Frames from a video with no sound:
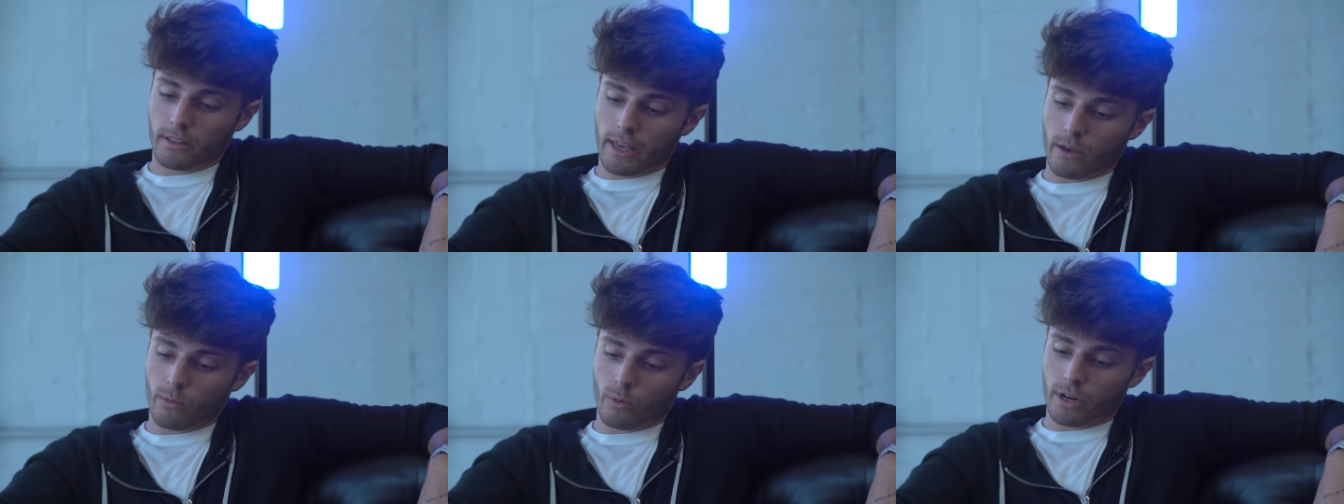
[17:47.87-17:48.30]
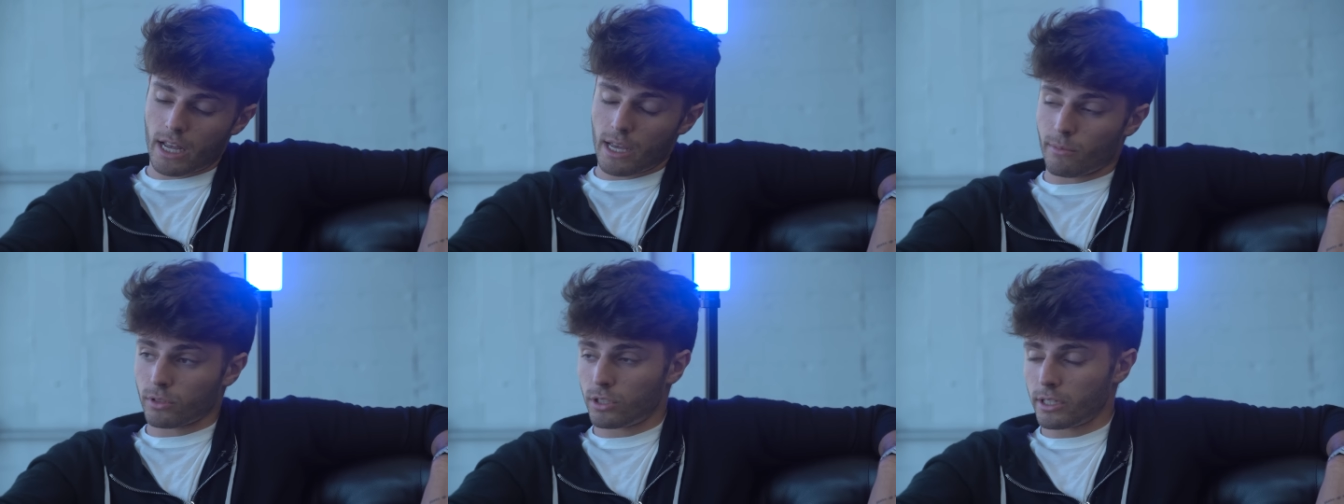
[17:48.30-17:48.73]
they
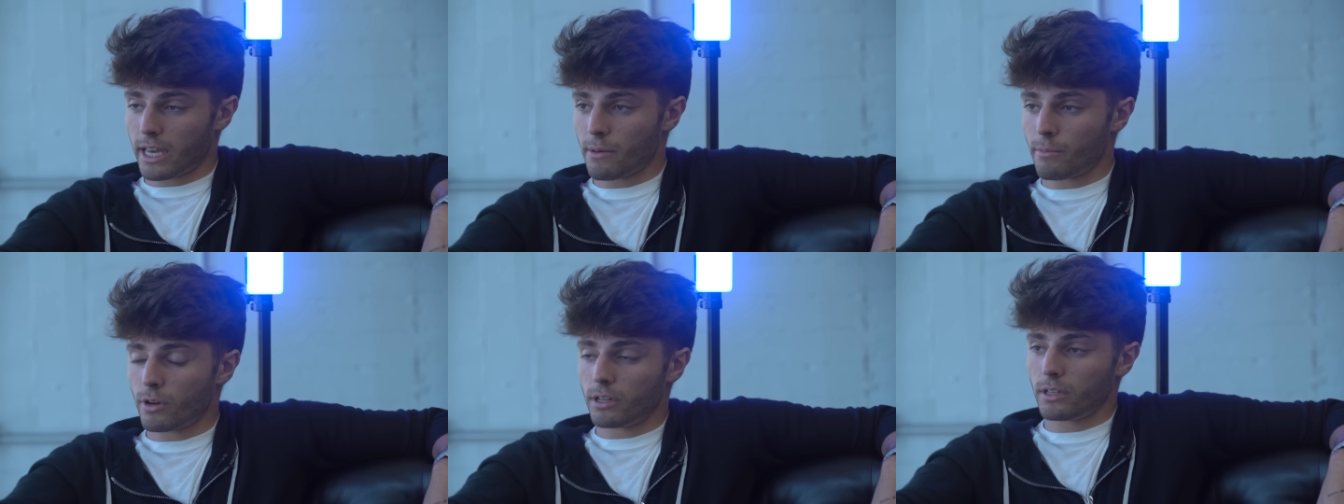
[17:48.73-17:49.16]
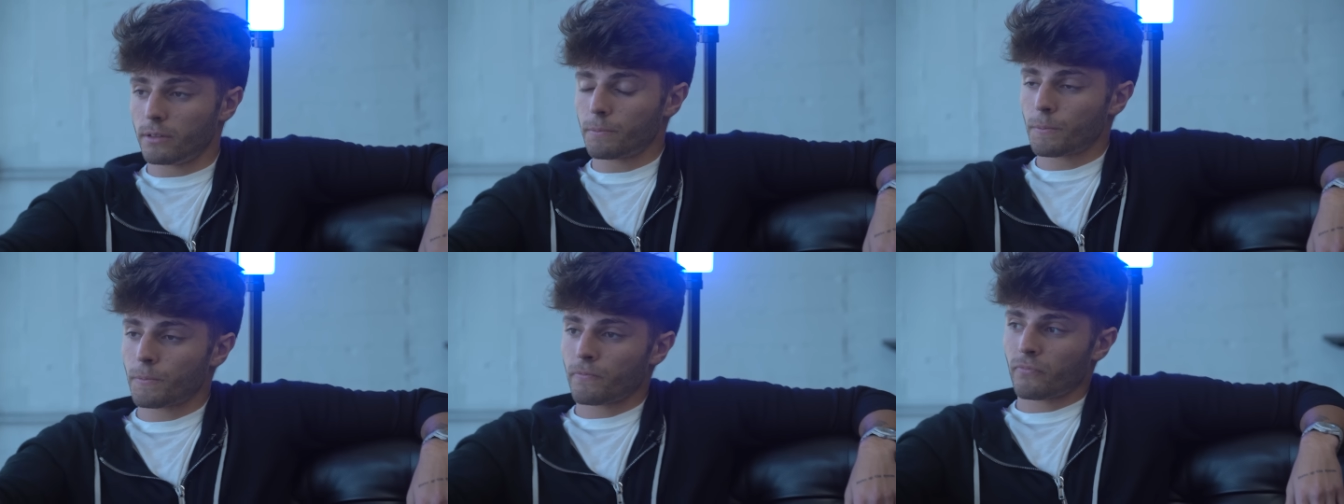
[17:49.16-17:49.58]
weren't able to get
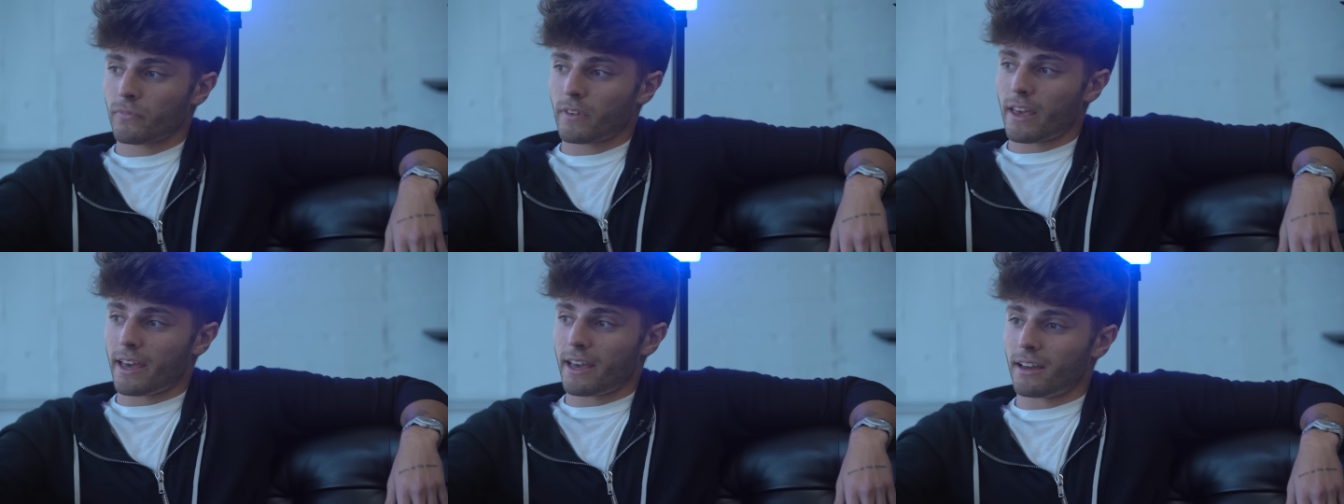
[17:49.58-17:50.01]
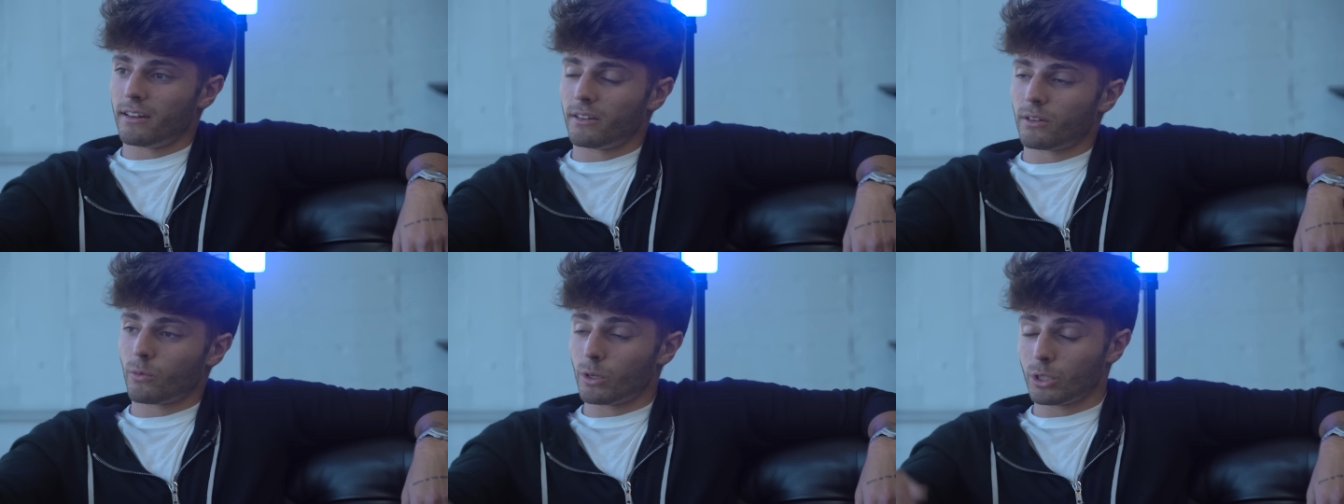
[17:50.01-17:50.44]
money and